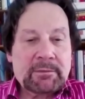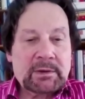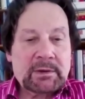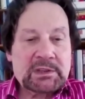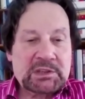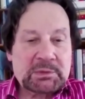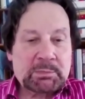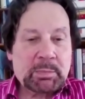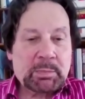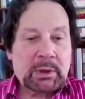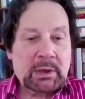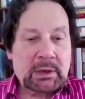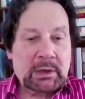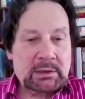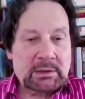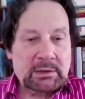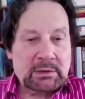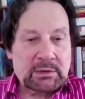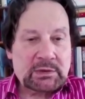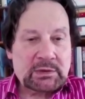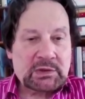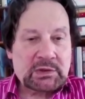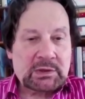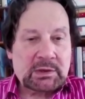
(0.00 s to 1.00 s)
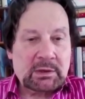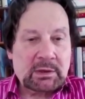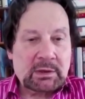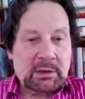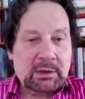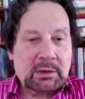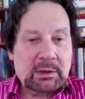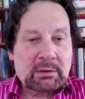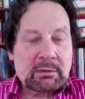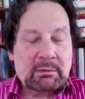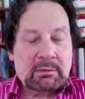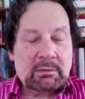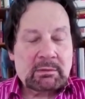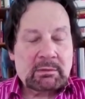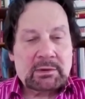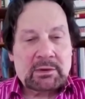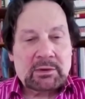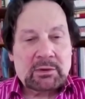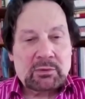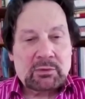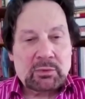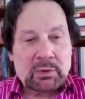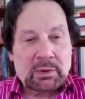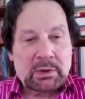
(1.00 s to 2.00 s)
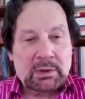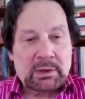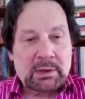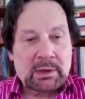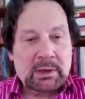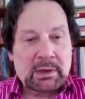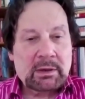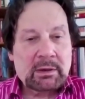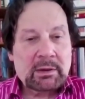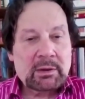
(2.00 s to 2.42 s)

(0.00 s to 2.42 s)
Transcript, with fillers: expectancy that you can,